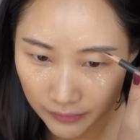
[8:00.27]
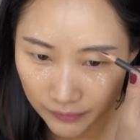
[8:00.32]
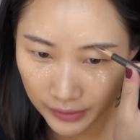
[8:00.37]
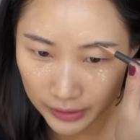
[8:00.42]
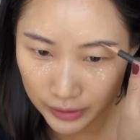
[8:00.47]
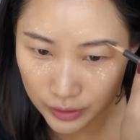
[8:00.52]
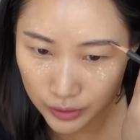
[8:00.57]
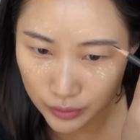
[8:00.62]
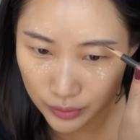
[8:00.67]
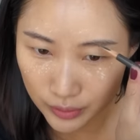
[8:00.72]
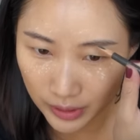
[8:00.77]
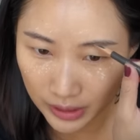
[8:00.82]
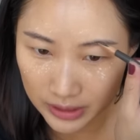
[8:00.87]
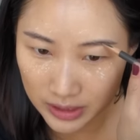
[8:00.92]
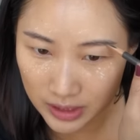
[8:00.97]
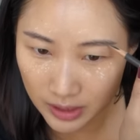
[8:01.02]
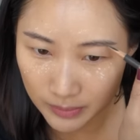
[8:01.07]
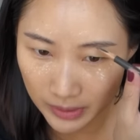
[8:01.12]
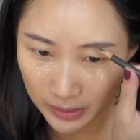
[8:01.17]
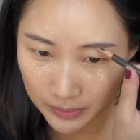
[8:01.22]
If I do
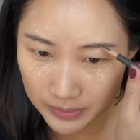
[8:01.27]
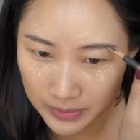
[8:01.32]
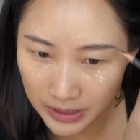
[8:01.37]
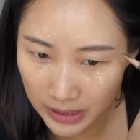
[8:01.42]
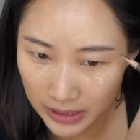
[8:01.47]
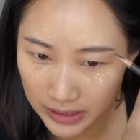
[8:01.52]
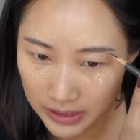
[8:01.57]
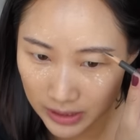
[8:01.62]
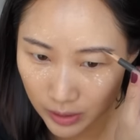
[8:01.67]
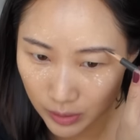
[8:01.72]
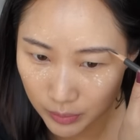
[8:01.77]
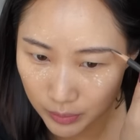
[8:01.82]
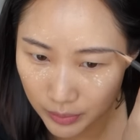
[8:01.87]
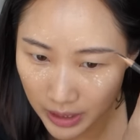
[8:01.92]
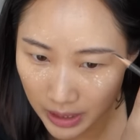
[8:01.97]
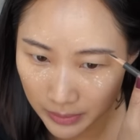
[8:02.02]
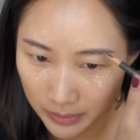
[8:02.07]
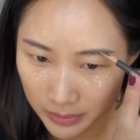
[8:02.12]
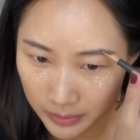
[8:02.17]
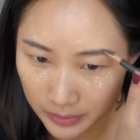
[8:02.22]
get some updates, it'll
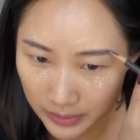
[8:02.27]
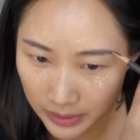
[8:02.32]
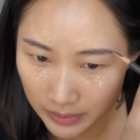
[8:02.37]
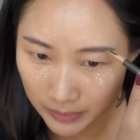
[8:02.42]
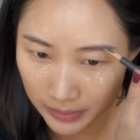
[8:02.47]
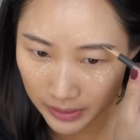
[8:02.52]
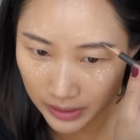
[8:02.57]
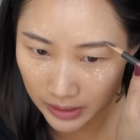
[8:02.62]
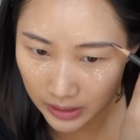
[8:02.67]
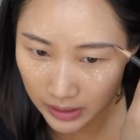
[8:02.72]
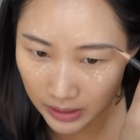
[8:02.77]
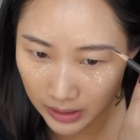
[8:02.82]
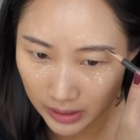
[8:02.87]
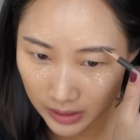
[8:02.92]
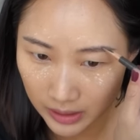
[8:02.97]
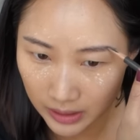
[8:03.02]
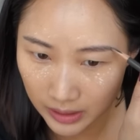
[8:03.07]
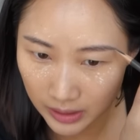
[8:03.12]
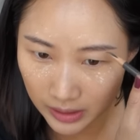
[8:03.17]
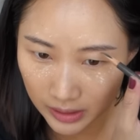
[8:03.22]
probably
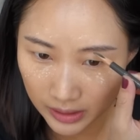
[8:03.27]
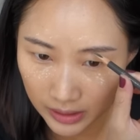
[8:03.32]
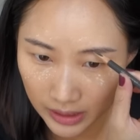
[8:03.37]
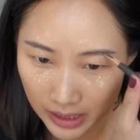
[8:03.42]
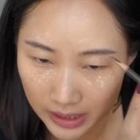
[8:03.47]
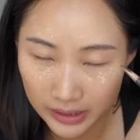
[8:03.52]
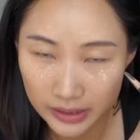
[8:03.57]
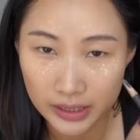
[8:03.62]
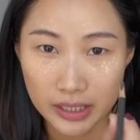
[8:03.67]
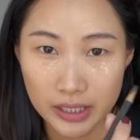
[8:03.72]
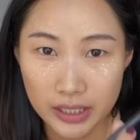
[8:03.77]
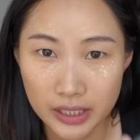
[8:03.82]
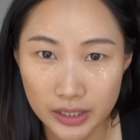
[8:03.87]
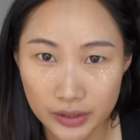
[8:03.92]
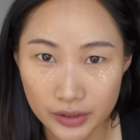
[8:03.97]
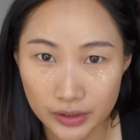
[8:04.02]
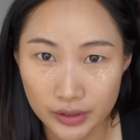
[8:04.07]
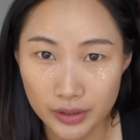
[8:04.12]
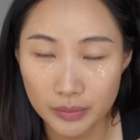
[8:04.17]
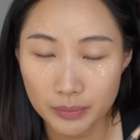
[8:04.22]
be not
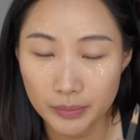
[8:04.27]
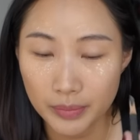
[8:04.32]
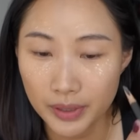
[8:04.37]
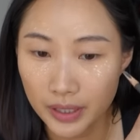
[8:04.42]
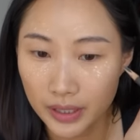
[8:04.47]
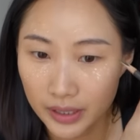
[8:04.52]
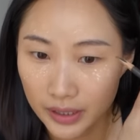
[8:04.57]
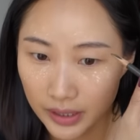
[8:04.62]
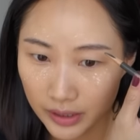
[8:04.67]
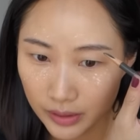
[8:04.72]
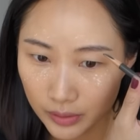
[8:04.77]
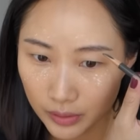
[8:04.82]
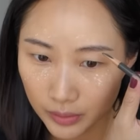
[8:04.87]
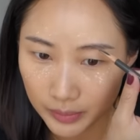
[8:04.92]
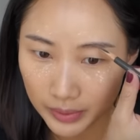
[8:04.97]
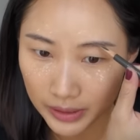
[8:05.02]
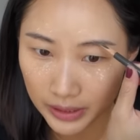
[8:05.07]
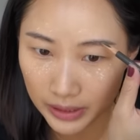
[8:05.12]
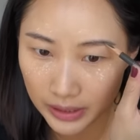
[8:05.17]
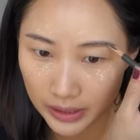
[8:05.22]
here, but it'll
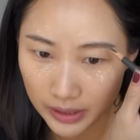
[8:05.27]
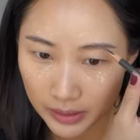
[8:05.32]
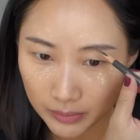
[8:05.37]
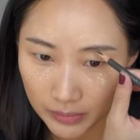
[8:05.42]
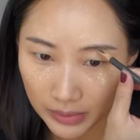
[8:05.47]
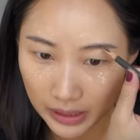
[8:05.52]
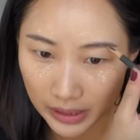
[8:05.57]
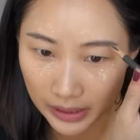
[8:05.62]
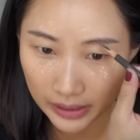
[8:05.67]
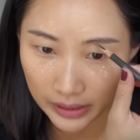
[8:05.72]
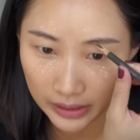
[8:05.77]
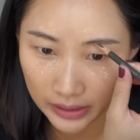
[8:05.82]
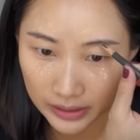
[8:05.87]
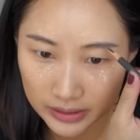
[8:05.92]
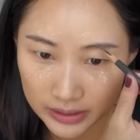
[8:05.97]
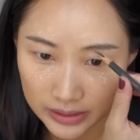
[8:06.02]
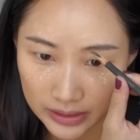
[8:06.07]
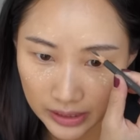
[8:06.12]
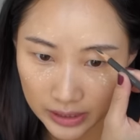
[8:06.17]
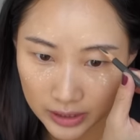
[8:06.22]
be in my
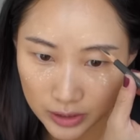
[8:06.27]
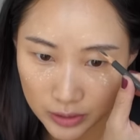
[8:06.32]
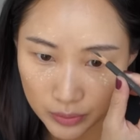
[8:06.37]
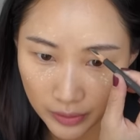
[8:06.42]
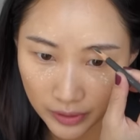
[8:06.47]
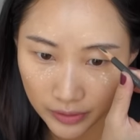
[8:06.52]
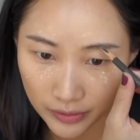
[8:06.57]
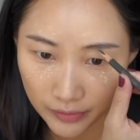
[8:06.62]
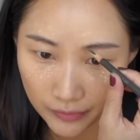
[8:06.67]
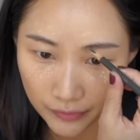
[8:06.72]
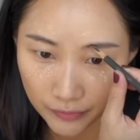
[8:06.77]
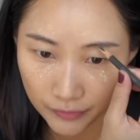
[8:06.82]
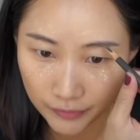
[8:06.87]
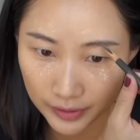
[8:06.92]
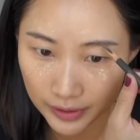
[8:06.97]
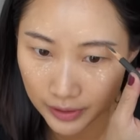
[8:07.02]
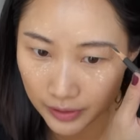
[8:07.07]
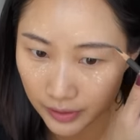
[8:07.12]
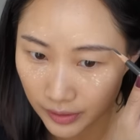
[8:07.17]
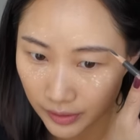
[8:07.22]
Dance with
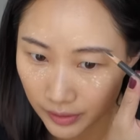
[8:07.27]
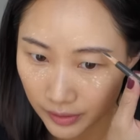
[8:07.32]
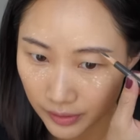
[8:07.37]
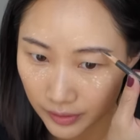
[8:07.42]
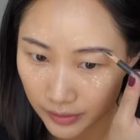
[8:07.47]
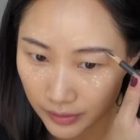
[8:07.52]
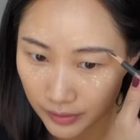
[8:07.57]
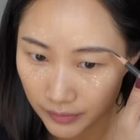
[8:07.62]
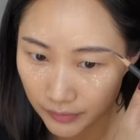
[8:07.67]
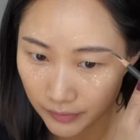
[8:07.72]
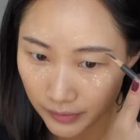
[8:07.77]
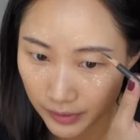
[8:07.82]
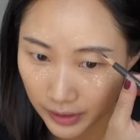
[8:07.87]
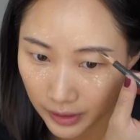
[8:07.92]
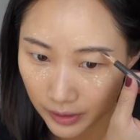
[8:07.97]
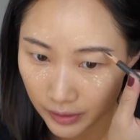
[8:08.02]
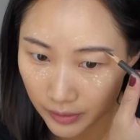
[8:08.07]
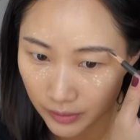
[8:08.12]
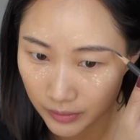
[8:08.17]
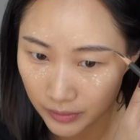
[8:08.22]
Fear
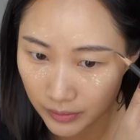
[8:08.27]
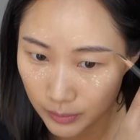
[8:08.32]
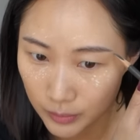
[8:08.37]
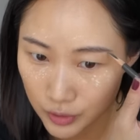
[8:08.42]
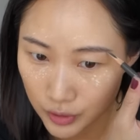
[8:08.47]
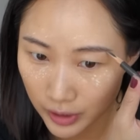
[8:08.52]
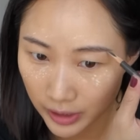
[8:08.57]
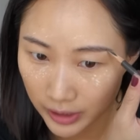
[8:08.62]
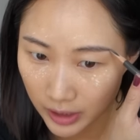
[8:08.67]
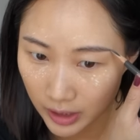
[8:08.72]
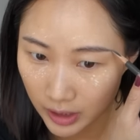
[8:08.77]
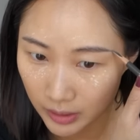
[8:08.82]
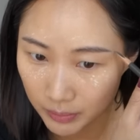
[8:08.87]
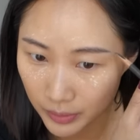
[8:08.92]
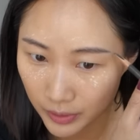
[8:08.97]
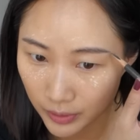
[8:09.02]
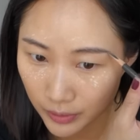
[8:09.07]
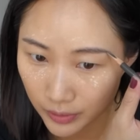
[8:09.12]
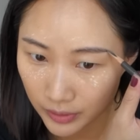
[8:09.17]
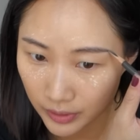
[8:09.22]
video. I'm trying to
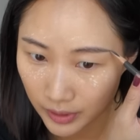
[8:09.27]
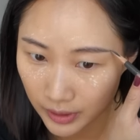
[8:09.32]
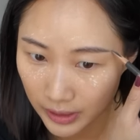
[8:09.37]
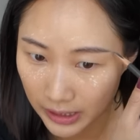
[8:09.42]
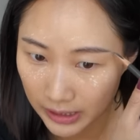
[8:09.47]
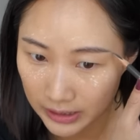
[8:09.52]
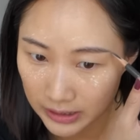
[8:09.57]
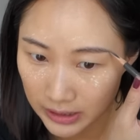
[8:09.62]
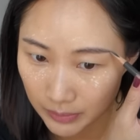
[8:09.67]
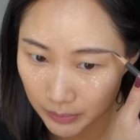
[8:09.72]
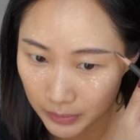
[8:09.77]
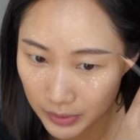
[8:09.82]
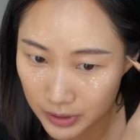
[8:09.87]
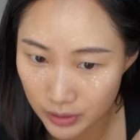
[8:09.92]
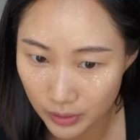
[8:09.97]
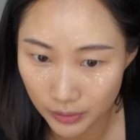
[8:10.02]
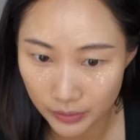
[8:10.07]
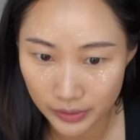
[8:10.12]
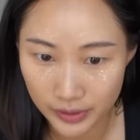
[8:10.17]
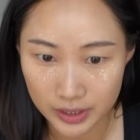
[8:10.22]
upload the next
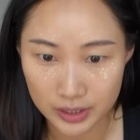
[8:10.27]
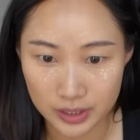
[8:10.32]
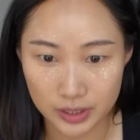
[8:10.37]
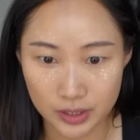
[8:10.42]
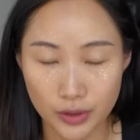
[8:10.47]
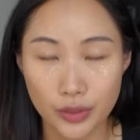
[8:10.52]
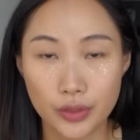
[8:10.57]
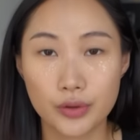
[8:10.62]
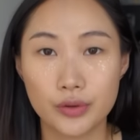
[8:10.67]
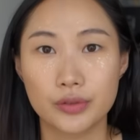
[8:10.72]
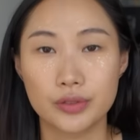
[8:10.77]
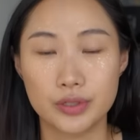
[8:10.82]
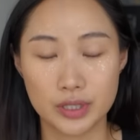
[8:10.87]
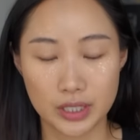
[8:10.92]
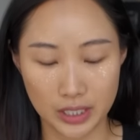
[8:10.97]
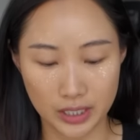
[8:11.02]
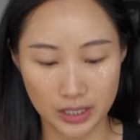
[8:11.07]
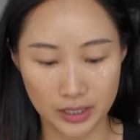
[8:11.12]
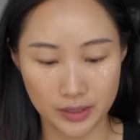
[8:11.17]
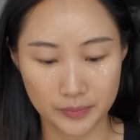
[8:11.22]
episode this
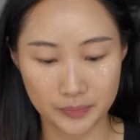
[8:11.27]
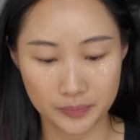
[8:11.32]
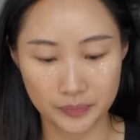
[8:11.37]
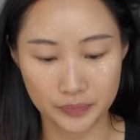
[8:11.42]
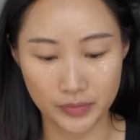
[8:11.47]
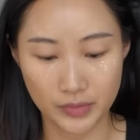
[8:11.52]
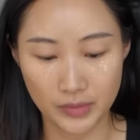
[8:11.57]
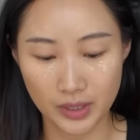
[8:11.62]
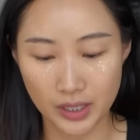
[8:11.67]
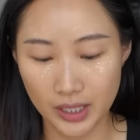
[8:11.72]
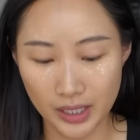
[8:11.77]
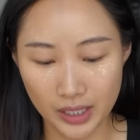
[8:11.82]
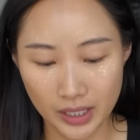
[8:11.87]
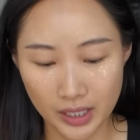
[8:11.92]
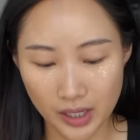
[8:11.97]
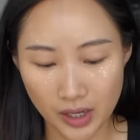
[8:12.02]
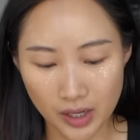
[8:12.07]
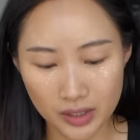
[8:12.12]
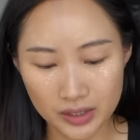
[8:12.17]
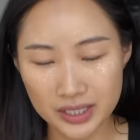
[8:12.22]
Thursday.
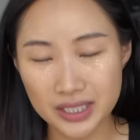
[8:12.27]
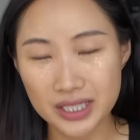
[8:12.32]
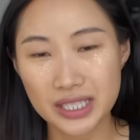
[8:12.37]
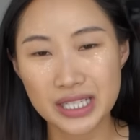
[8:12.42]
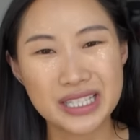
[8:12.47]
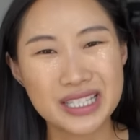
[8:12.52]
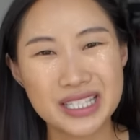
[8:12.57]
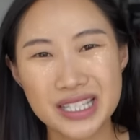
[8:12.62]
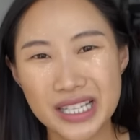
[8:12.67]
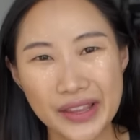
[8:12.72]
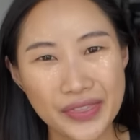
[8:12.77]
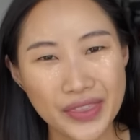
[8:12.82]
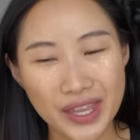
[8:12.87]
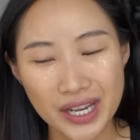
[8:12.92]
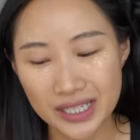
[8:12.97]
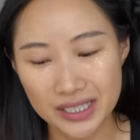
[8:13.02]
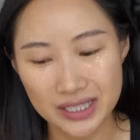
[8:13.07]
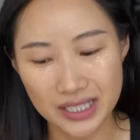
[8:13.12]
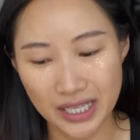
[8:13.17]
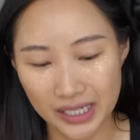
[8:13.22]
Honestly, it's not that
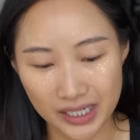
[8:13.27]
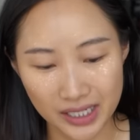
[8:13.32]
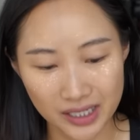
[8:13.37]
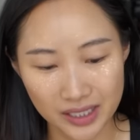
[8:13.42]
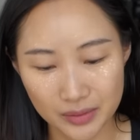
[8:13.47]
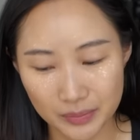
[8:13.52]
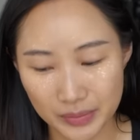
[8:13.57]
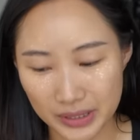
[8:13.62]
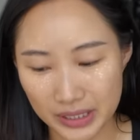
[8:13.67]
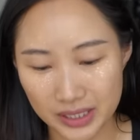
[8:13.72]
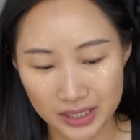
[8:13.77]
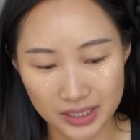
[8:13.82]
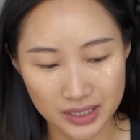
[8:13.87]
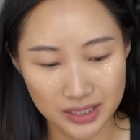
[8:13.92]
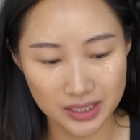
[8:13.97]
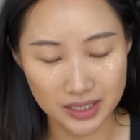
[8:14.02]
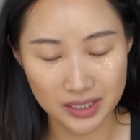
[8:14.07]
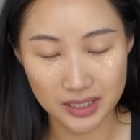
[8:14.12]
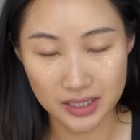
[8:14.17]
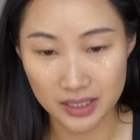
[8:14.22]
exciting
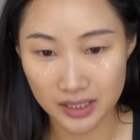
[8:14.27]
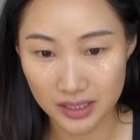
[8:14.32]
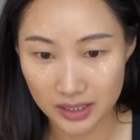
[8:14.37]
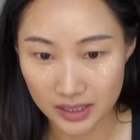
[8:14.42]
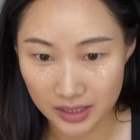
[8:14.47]
because